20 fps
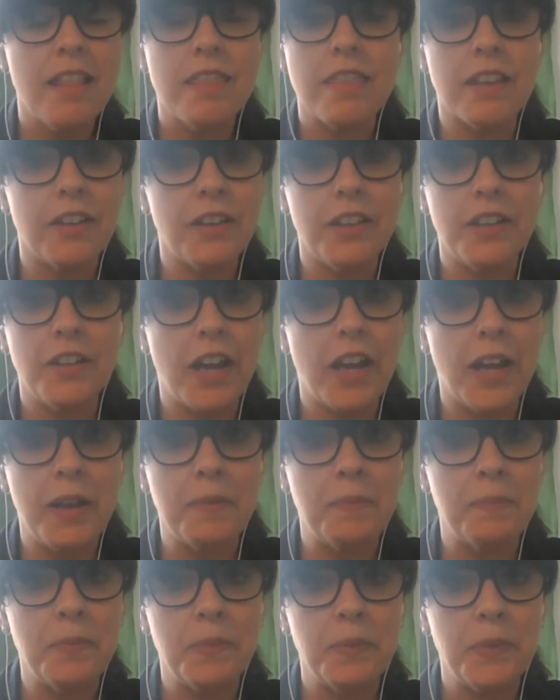that,
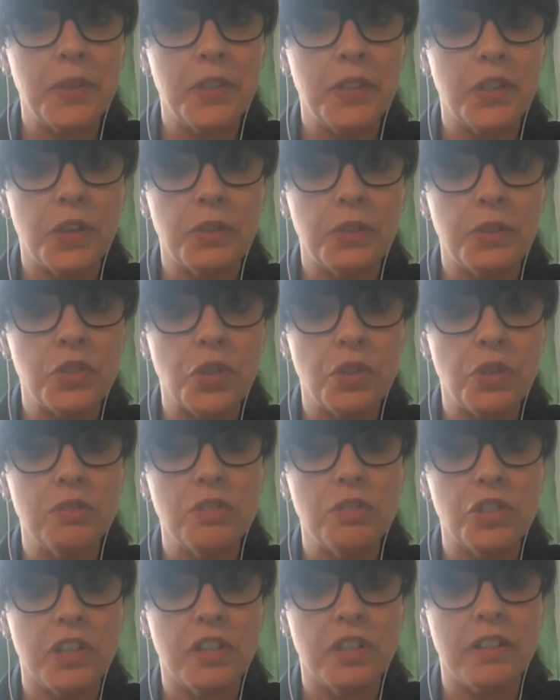you know,
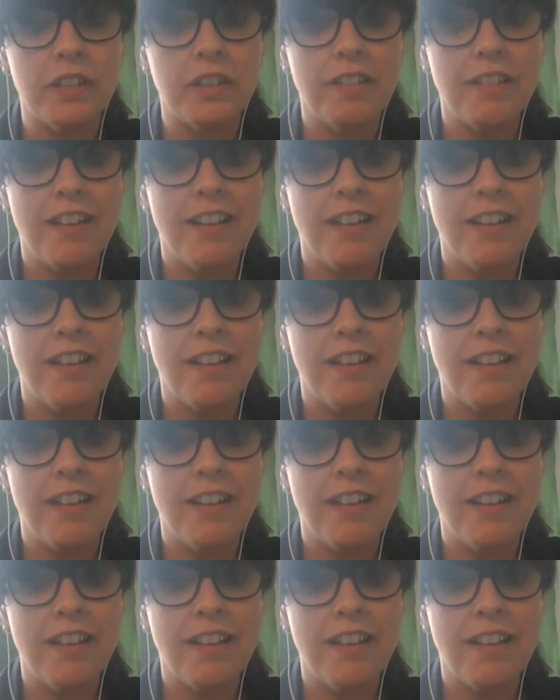children